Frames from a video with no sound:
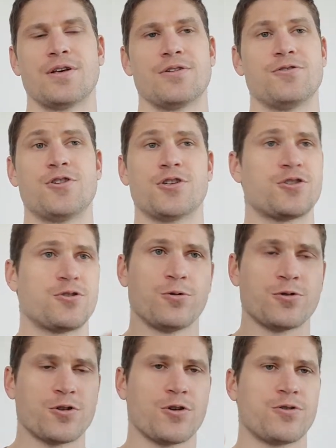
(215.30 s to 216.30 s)
Just
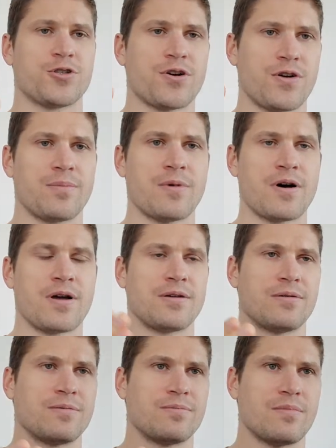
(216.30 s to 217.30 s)
also showing
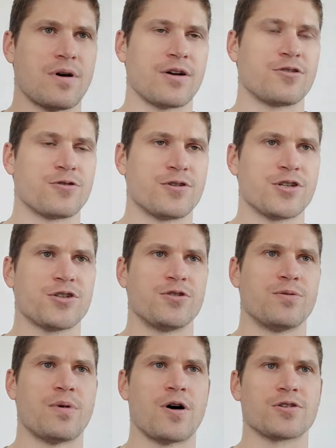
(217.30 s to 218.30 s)
my
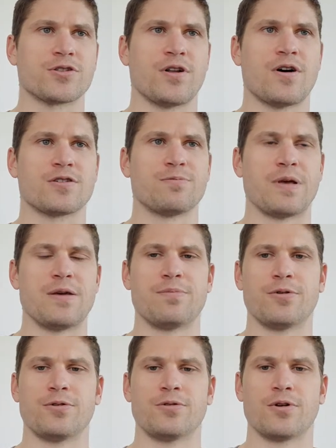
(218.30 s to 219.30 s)
traditional martial arts
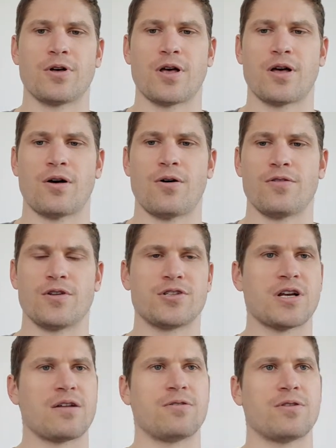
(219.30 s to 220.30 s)
people on the
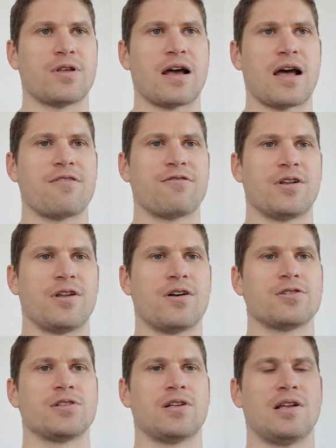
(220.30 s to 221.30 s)
channel that I haven't
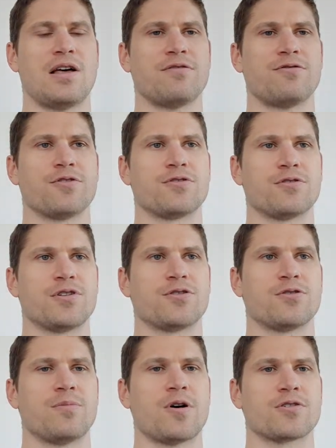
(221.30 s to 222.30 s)
lost the love for
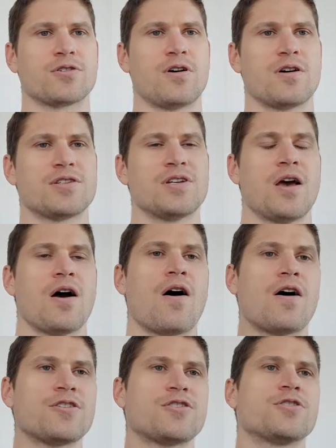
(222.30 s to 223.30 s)
traditional martial arts.
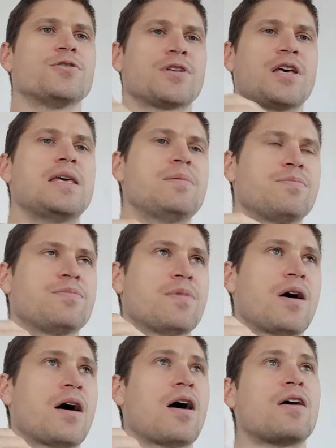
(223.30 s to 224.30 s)
I still keep
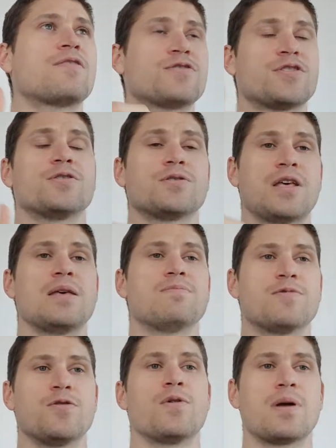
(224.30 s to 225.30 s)

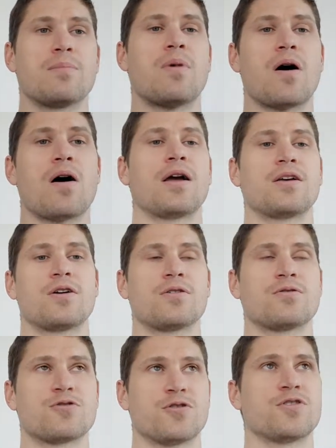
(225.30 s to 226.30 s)
doing my
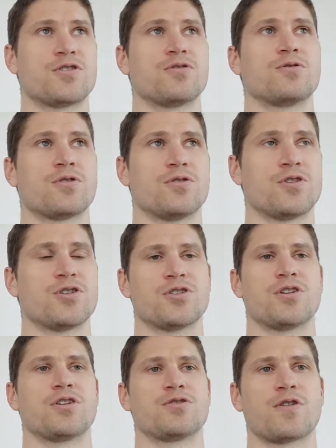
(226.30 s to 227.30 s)
traditional
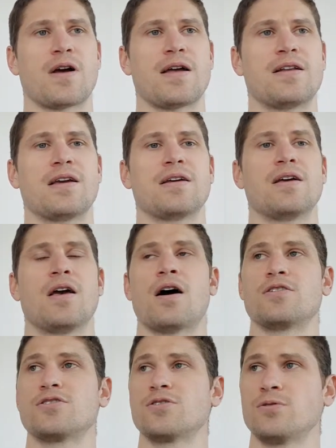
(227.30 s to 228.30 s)
conditioning training.
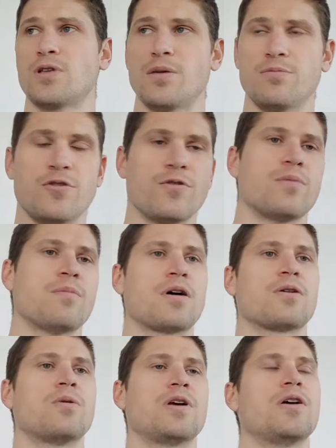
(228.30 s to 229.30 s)
I still keep doing my
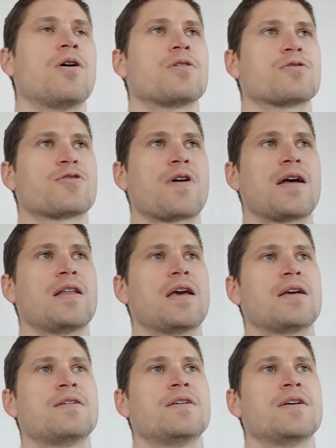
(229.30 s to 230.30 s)
Qigong
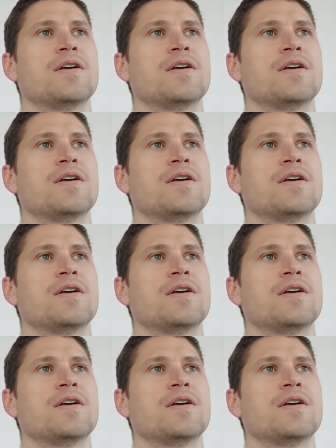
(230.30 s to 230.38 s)
training.